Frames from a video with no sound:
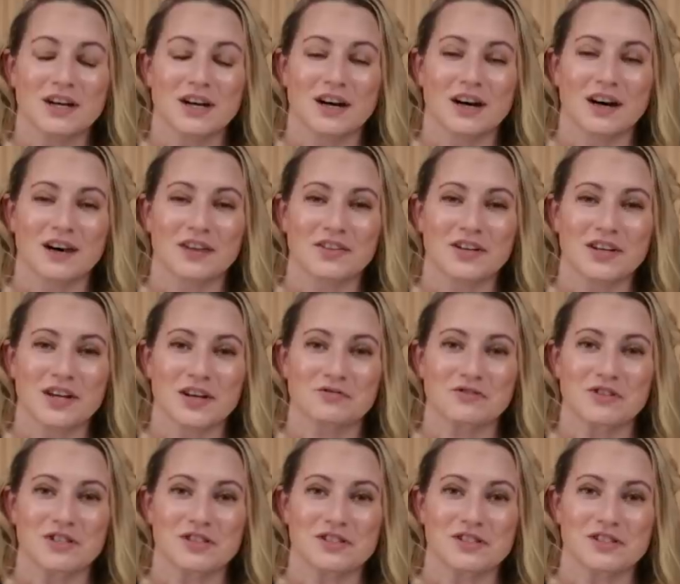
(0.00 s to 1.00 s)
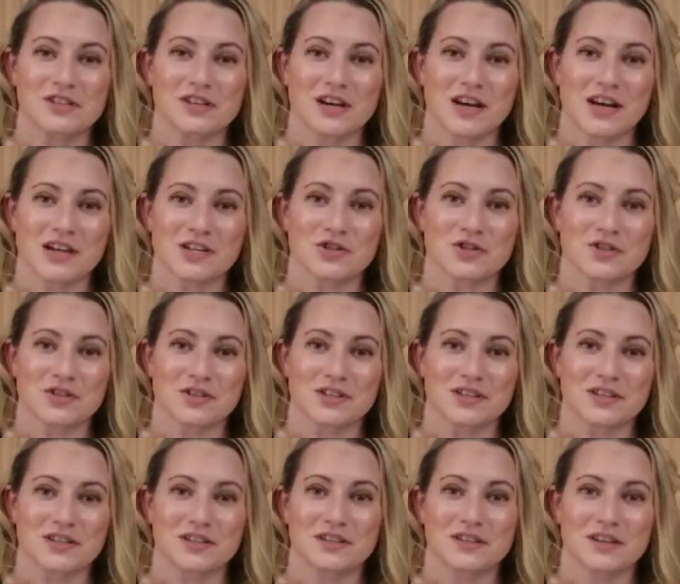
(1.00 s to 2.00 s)
The FTC
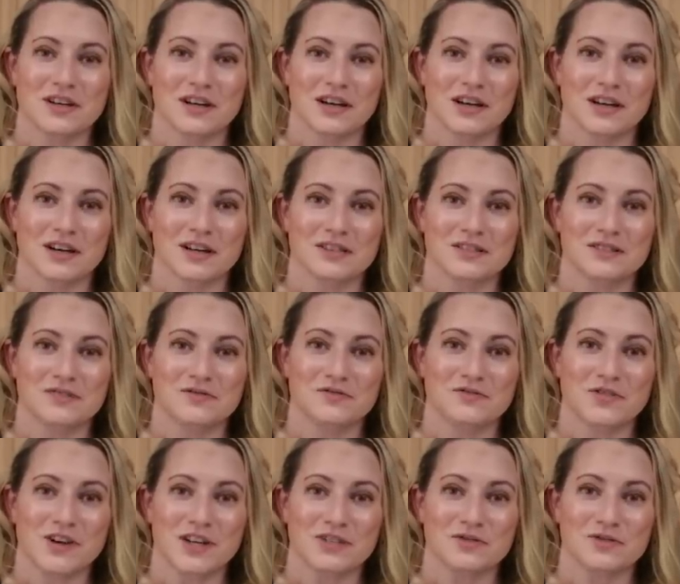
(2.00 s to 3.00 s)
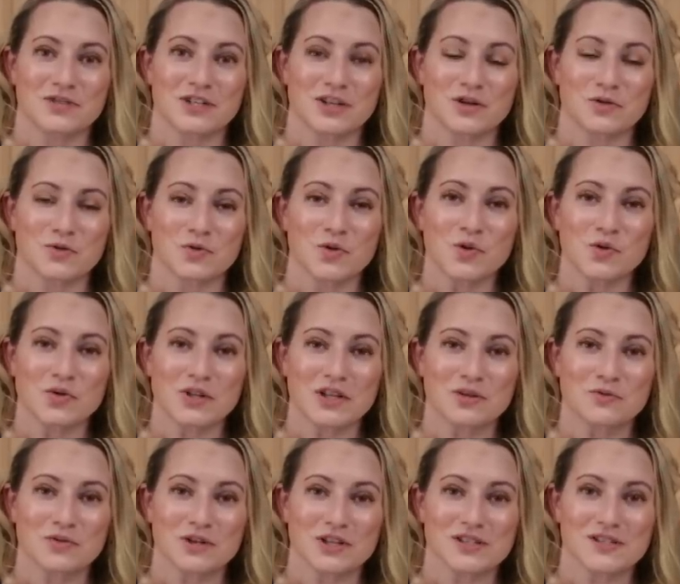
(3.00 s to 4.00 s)
actually did a
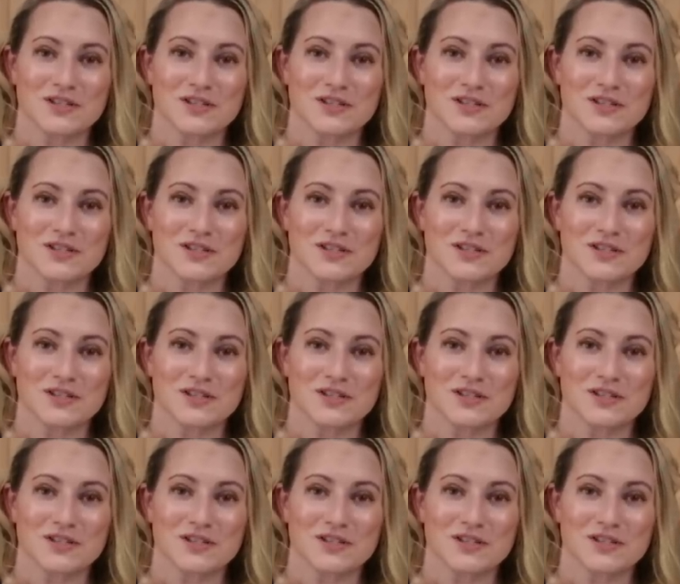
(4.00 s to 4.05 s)
ruling with